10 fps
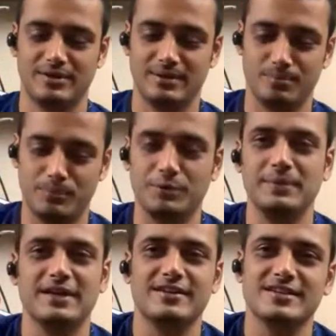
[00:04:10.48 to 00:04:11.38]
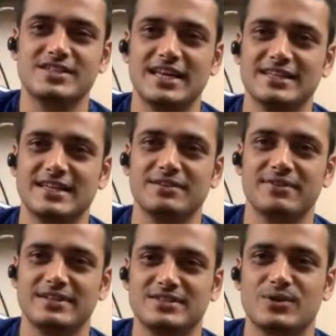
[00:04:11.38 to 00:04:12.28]
uh, put me under the challenge
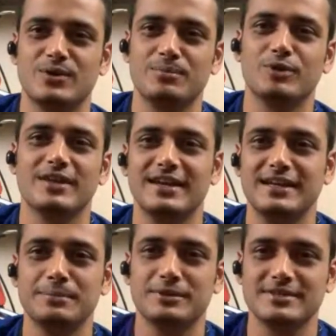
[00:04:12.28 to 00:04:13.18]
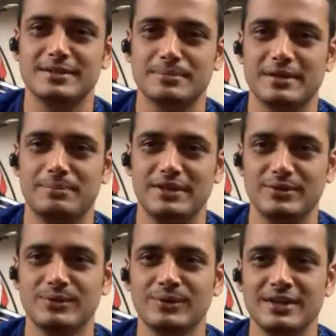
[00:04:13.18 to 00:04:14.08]
that if I scored more than 80% in my
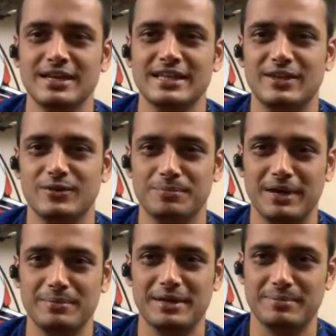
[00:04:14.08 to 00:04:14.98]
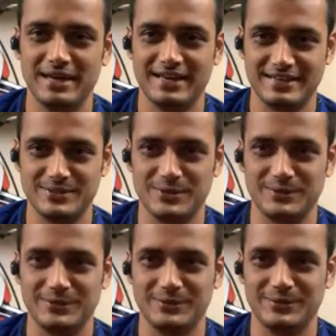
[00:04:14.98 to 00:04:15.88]
PU, they would buy me a bike.
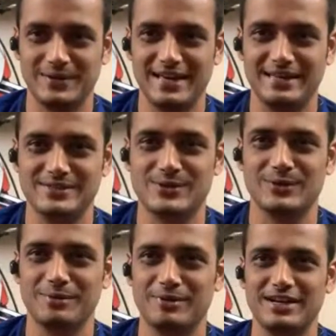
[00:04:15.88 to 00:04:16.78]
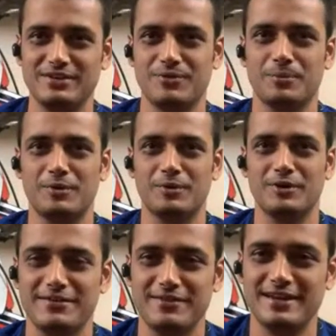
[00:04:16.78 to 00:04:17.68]
So I scored about
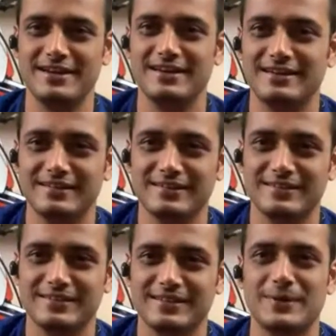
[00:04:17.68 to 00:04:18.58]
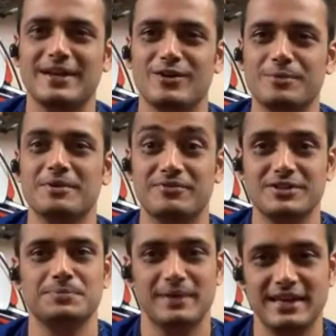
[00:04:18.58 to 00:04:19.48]
84.7, and uh, that's when I got my
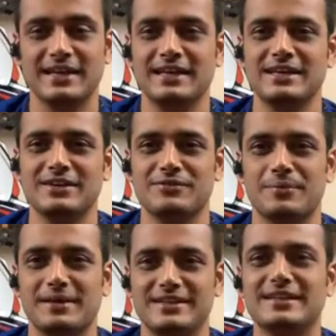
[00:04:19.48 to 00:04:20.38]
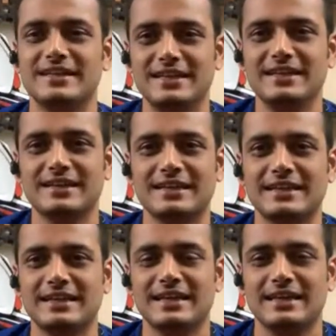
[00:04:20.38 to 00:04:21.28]
first bike for my degree.
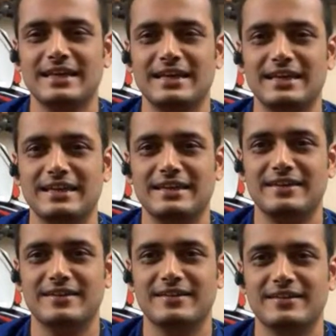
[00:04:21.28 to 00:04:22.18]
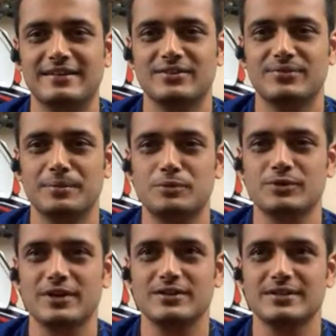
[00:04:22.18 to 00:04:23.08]
Mm-hmm. And uh, wow. uh, from
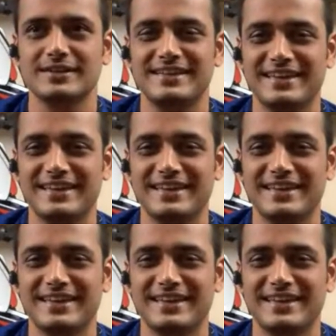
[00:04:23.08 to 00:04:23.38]
2000,